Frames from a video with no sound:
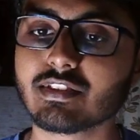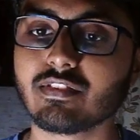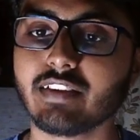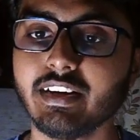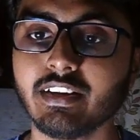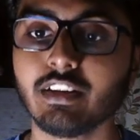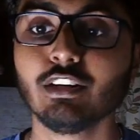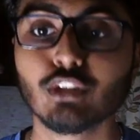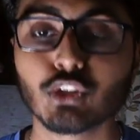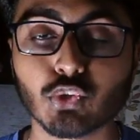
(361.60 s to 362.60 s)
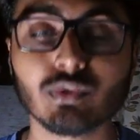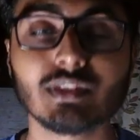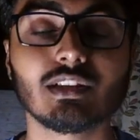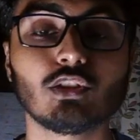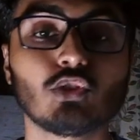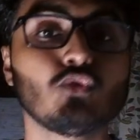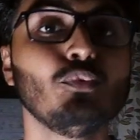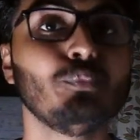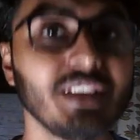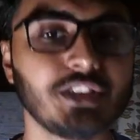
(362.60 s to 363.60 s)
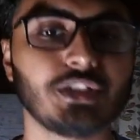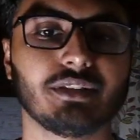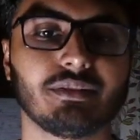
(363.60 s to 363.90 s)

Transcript: rate shows the true picture.